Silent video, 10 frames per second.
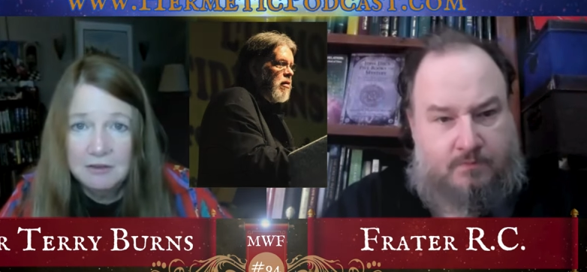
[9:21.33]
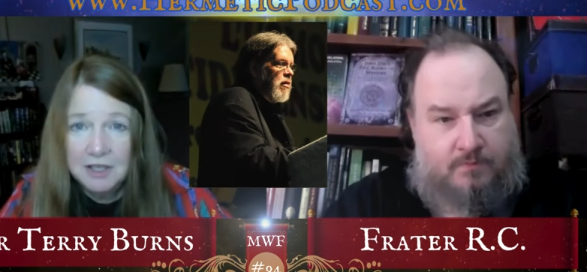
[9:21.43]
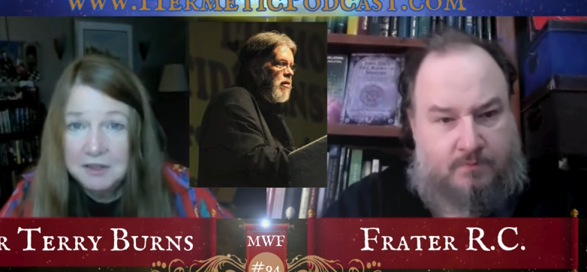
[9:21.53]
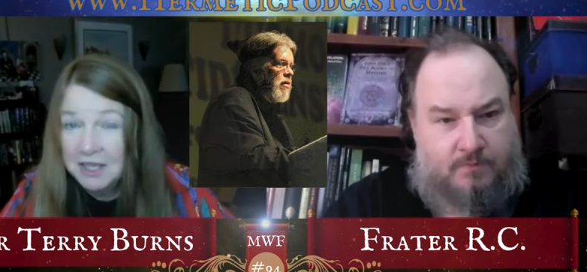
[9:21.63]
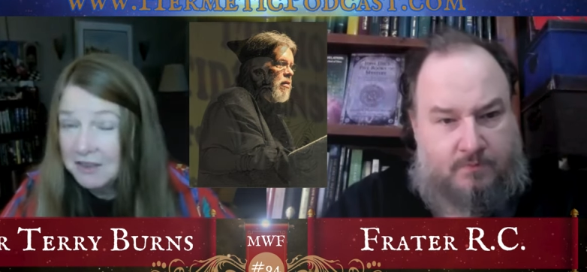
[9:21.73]

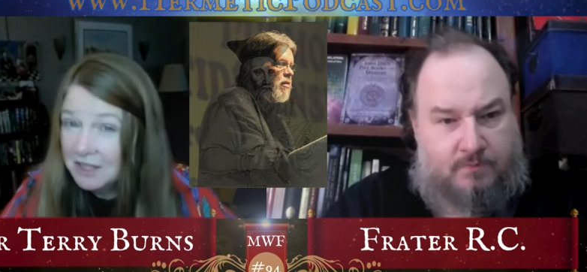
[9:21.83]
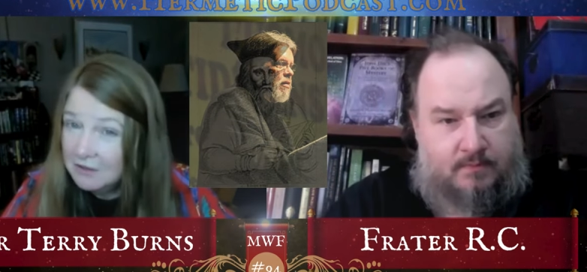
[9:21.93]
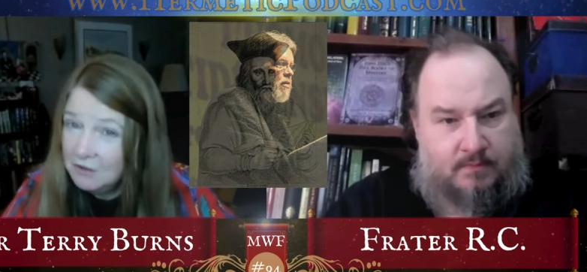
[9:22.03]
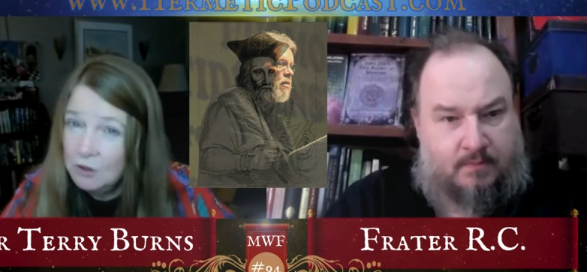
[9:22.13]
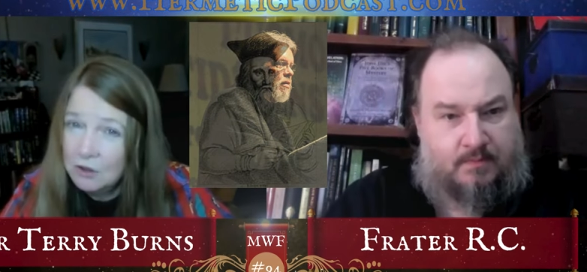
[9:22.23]
Speaker 1: fun thing.
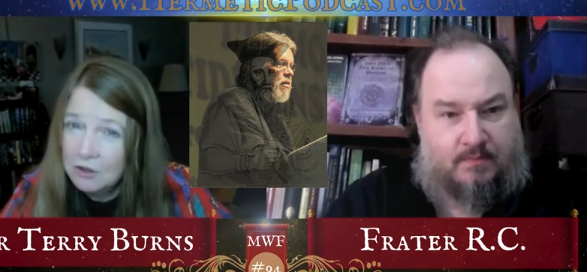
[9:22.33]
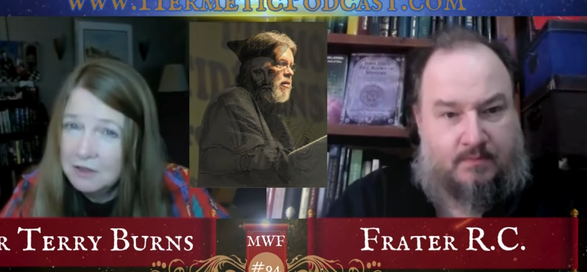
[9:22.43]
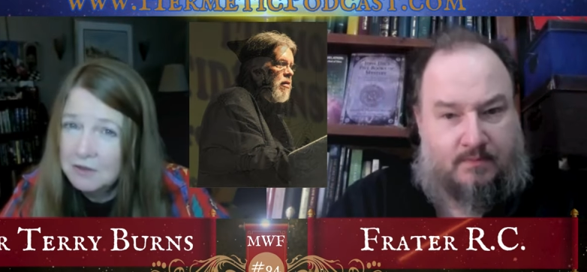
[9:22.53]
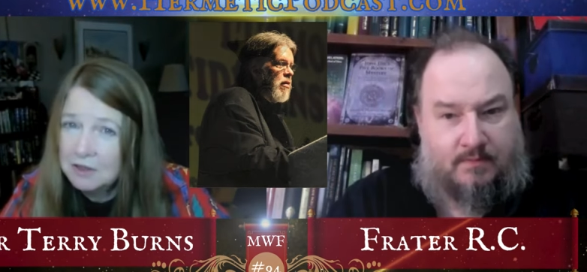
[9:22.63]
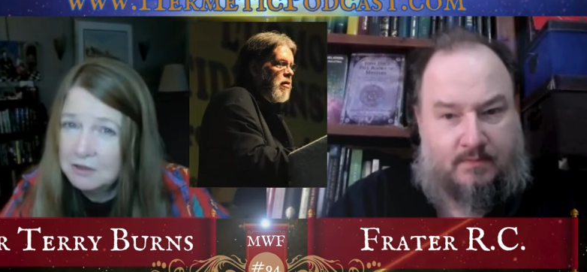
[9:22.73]
Then, have you
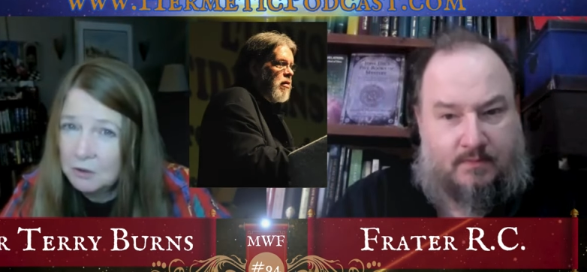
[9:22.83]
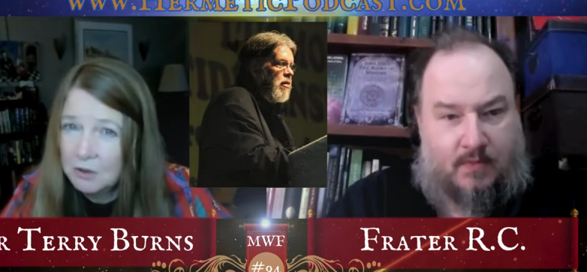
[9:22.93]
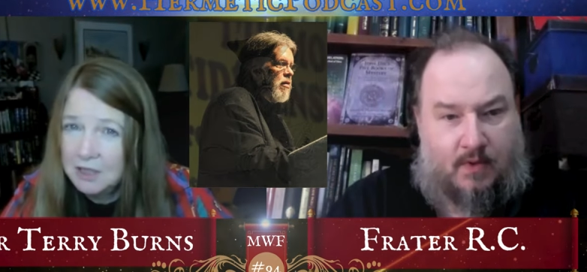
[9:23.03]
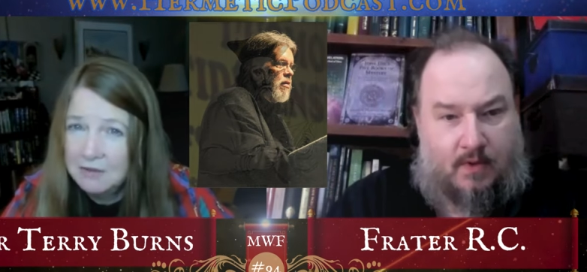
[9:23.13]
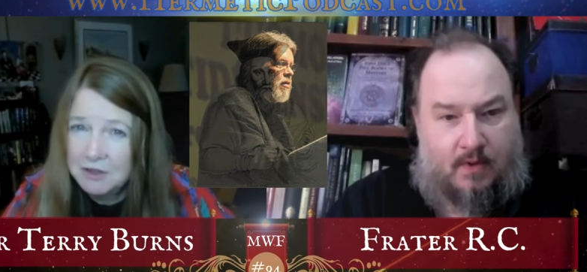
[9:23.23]
heard of the
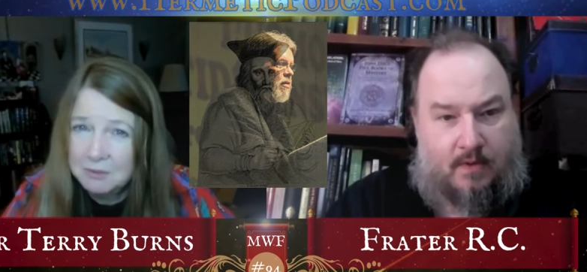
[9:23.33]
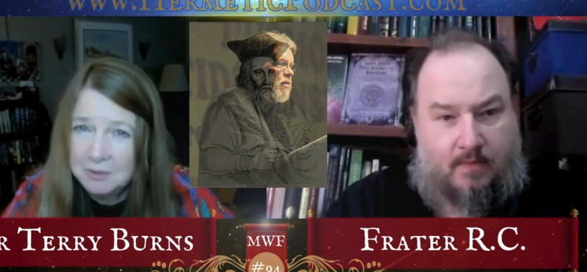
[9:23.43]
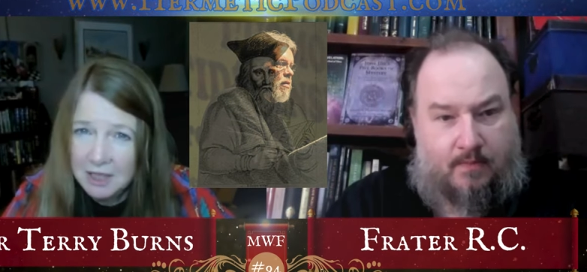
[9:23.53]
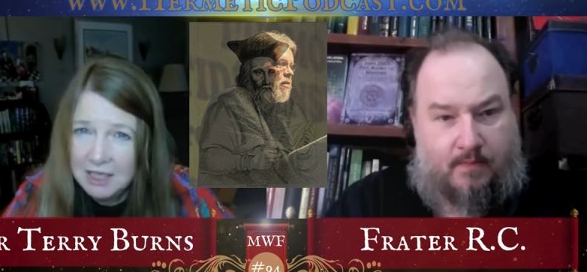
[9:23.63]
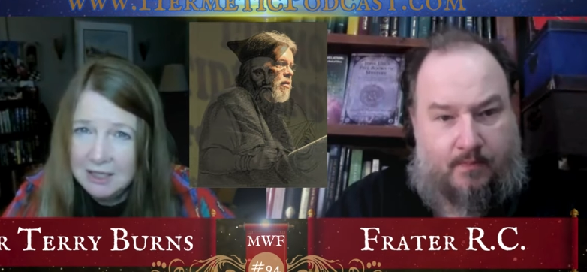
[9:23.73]
story of the
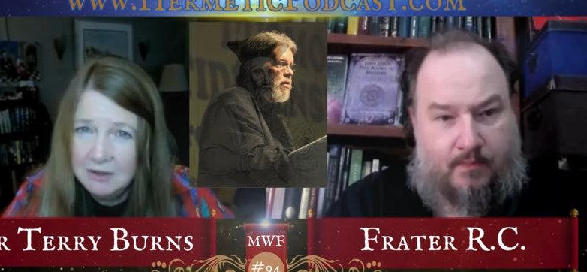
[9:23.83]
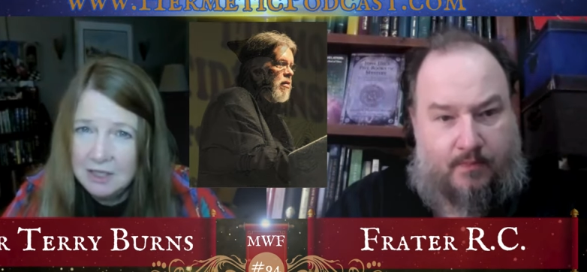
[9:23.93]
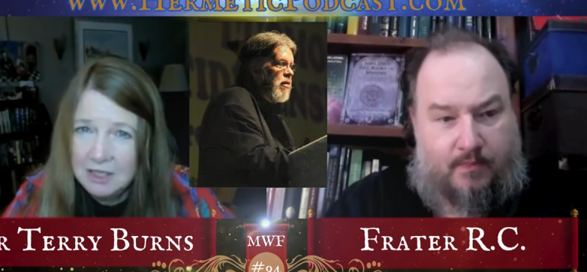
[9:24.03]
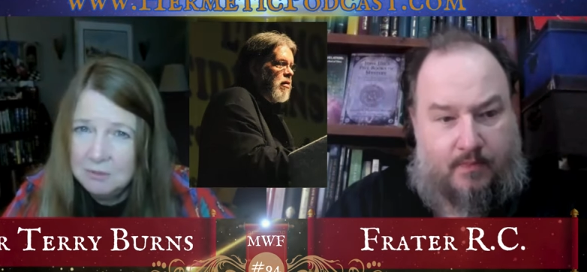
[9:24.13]
play that